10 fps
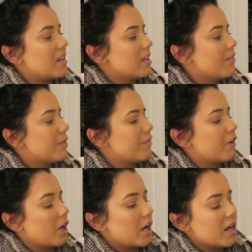I love the
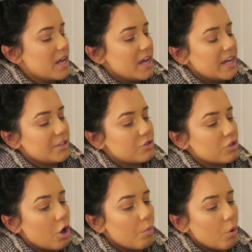fur. It's
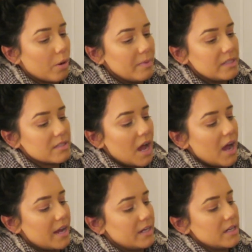so warm
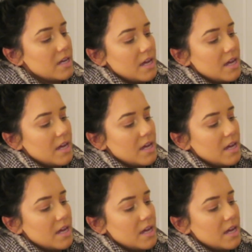inside.